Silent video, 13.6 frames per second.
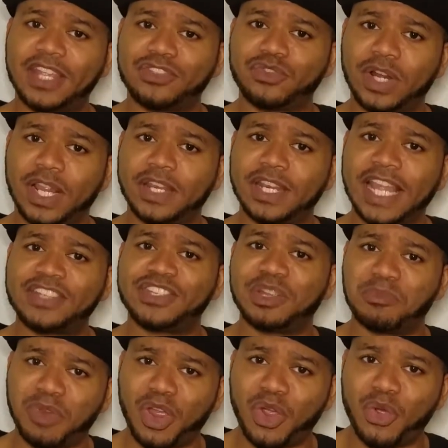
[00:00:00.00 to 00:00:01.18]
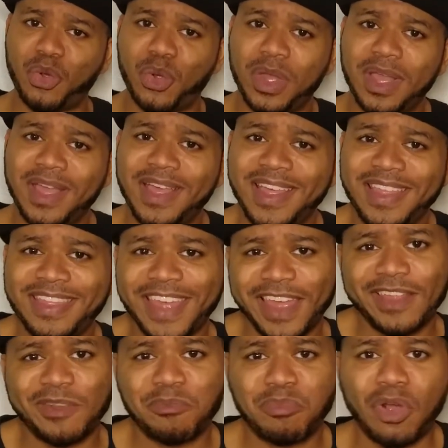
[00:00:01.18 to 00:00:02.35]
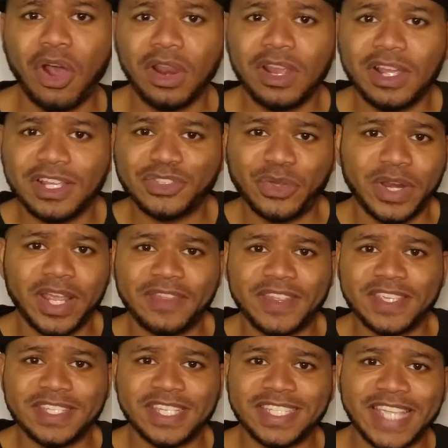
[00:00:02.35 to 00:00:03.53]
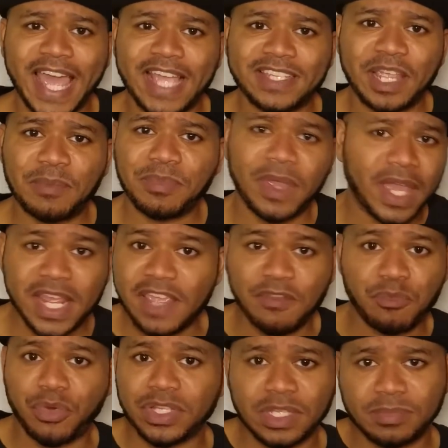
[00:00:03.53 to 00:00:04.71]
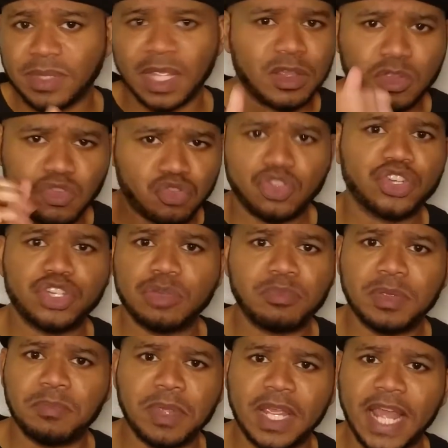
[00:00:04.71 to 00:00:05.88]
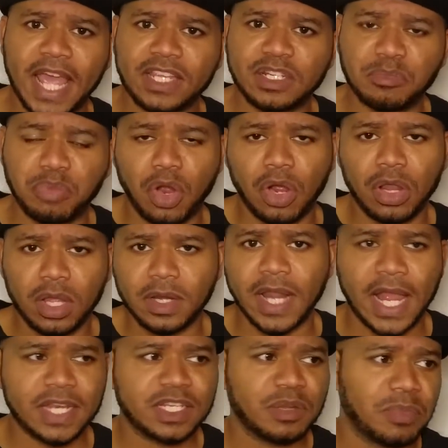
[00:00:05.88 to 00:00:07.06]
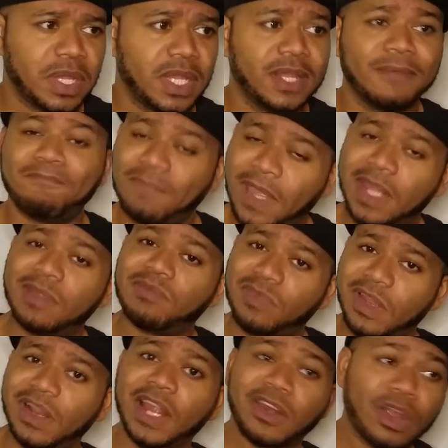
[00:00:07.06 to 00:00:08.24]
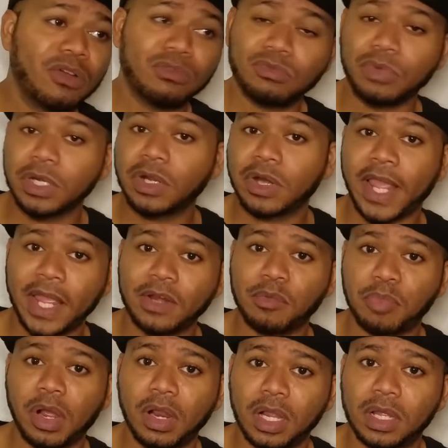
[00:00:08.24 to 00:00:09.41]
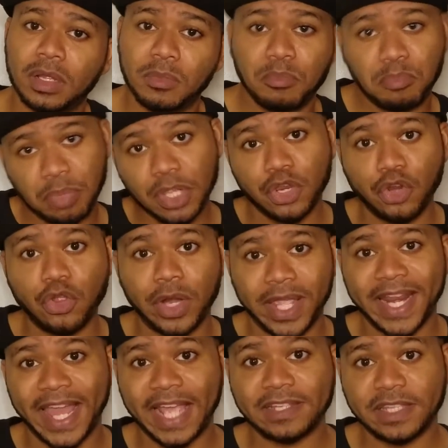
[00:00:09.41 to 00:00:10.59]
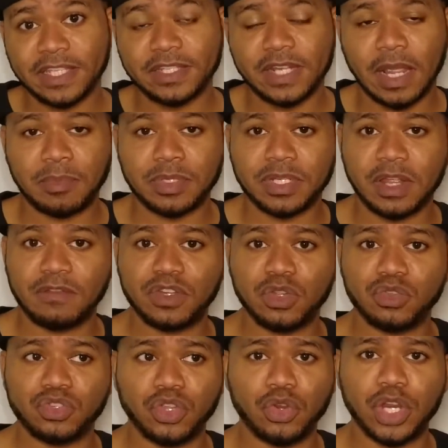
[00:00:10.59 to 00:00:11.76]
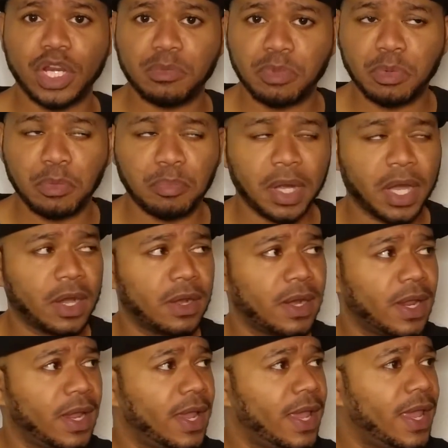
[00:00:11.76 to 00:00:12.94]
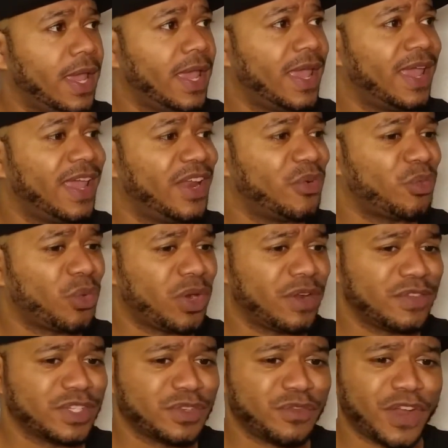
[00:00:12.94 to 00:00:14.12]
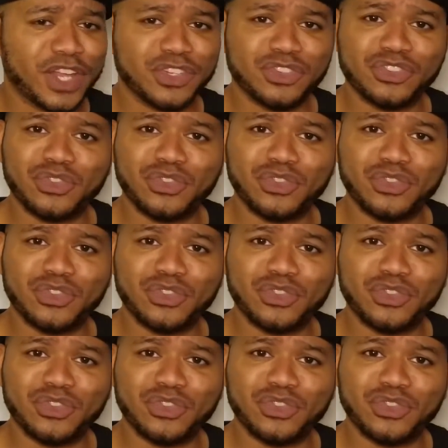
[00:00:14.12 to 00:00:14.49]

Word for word: sort of lets him know that Paula is going to get this exact same thing. And he even brings up, like, this should be being asked to Paula, not to me. And they're like, no, we're going to handle Paula, but you're going to get asked this type of stuff too, so you need to be prepared. And one of his advisors sort